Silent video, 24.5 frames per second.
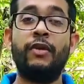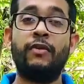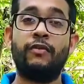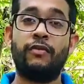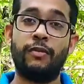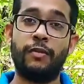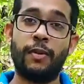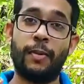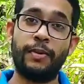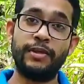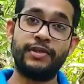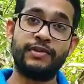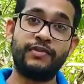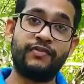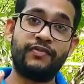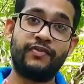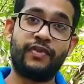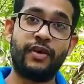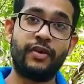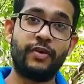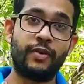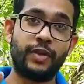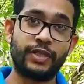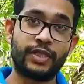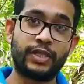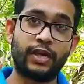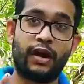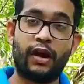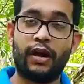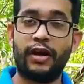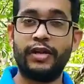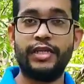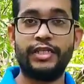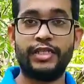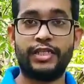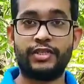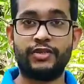Remember to follow us
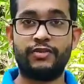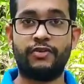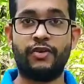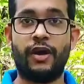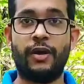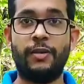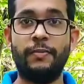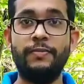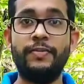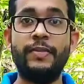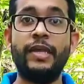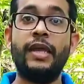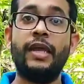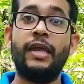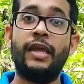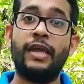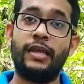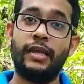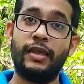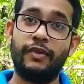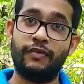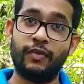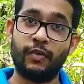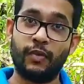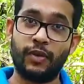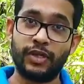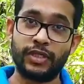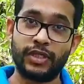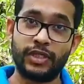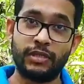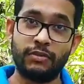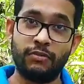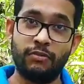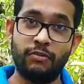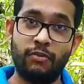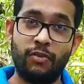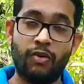on Instagram If you want to
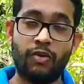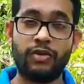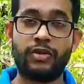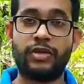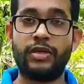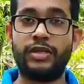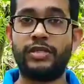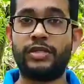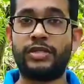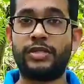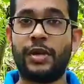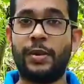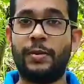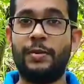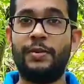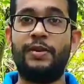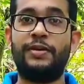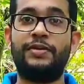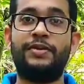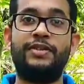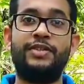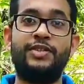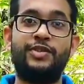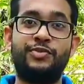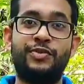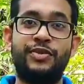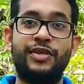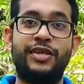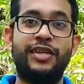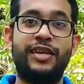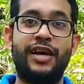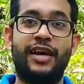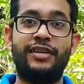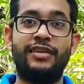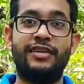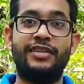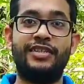see more things coming out of the Trinity
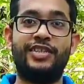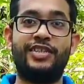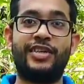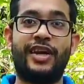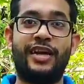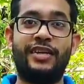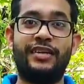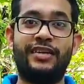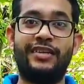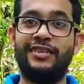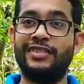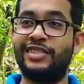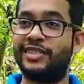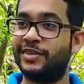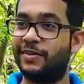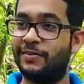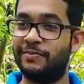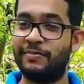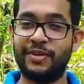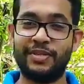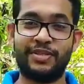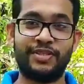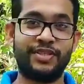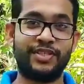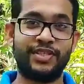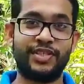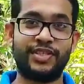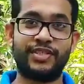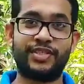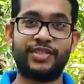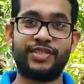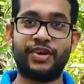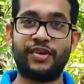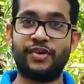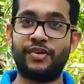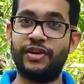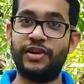Gardener channel, some pictures of
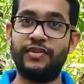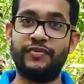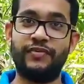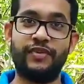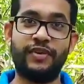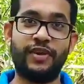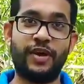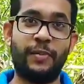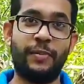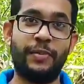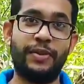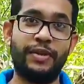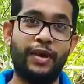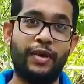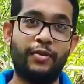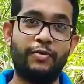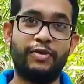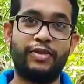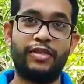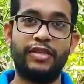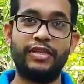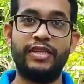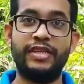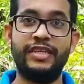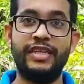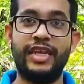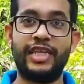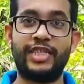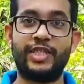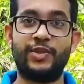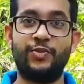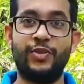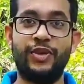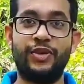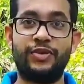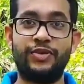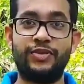Sorrel even coming out within the next
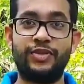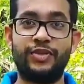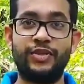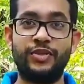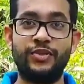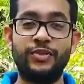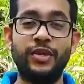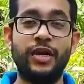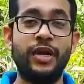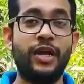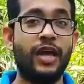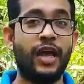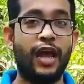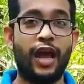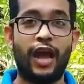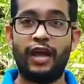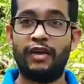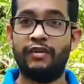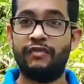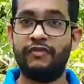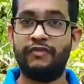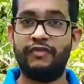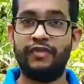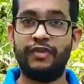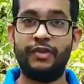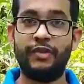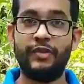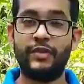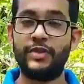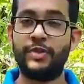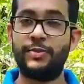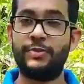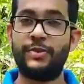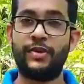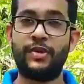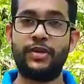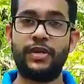week or two, and videos
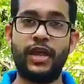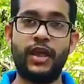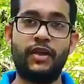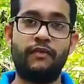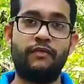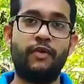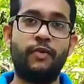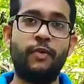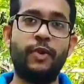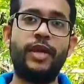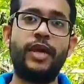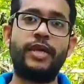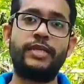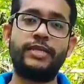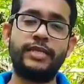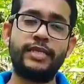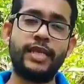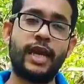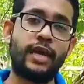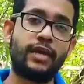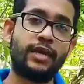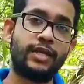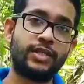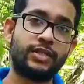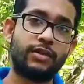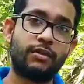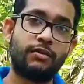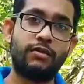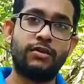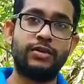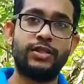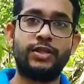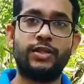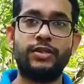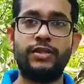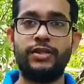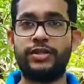you put out every week, and tag us
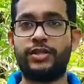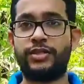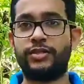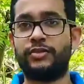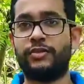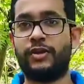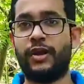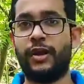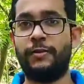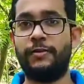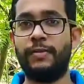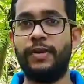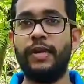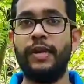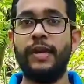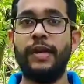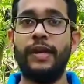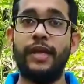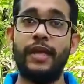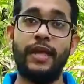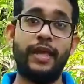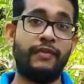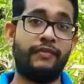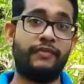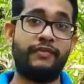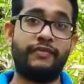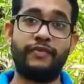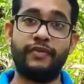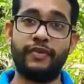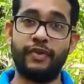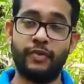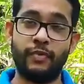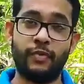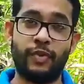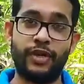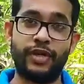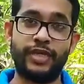also on Instagram if
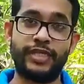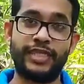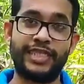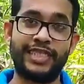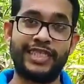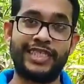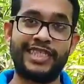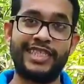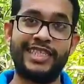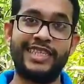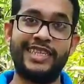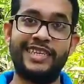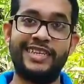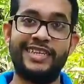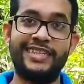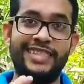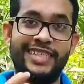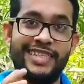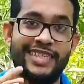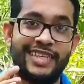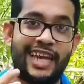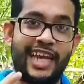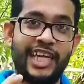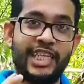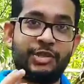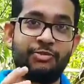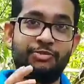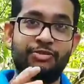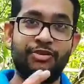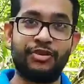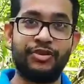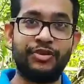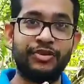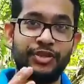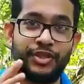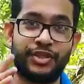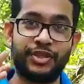you want us to see the nice
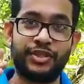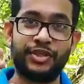produce